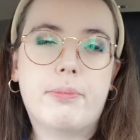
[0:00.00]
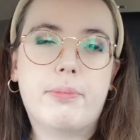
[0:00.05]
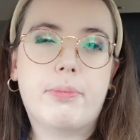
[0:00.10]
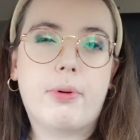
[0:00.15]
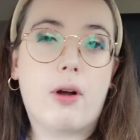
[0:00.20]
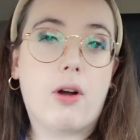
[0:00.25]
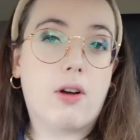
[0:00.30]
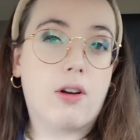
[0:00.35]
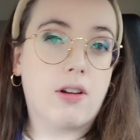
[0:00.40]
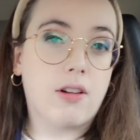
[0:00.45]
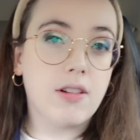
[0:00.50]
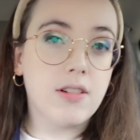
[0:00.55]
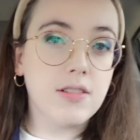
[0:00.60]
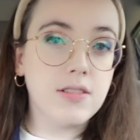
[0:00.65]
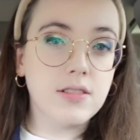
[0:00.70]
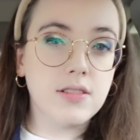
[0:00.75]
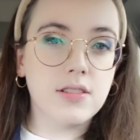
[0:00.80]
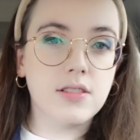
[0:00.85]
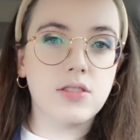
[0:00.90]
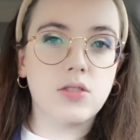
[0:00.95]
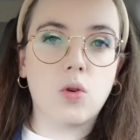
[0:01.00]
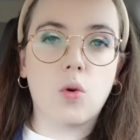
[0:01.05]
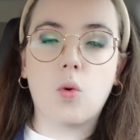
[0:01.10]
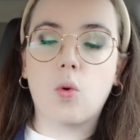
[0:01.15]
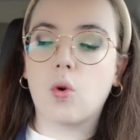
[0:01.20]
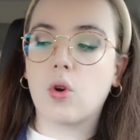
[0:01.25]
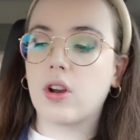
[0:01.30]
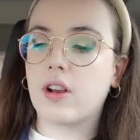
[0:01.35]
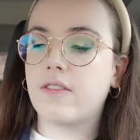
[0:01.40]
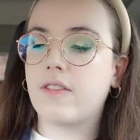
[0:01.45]
Barnes
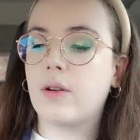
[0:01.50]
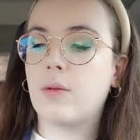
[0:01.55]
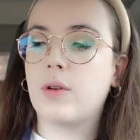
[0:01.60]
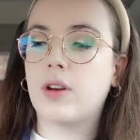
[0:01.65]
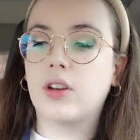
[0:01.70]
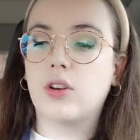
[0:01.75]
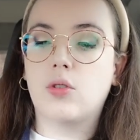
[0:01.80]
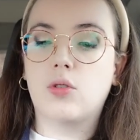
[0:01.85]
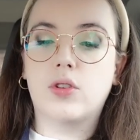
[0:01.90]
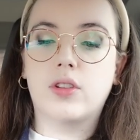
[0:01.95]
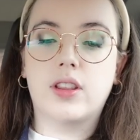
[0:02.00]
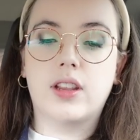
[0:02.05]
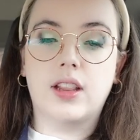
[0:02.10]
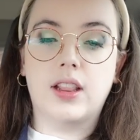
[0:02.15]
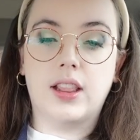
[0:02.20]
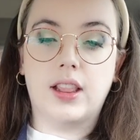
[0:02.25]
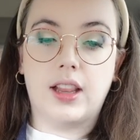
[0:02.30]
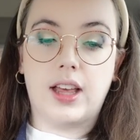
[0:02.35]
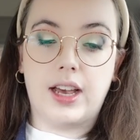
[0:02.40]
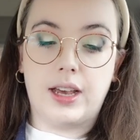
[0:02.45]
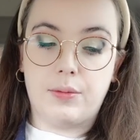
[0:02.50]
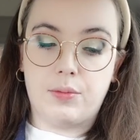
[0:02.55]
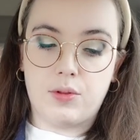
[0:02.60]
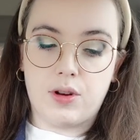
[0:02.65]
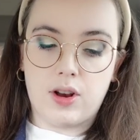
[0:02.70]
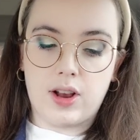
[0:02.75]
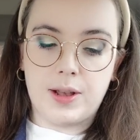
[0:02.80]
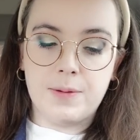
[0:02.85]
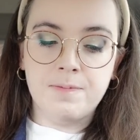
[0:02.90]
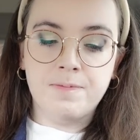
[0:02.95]
or if I want to go to the
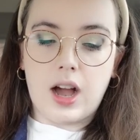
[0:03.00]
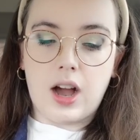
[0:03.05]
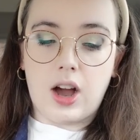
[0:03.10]
library.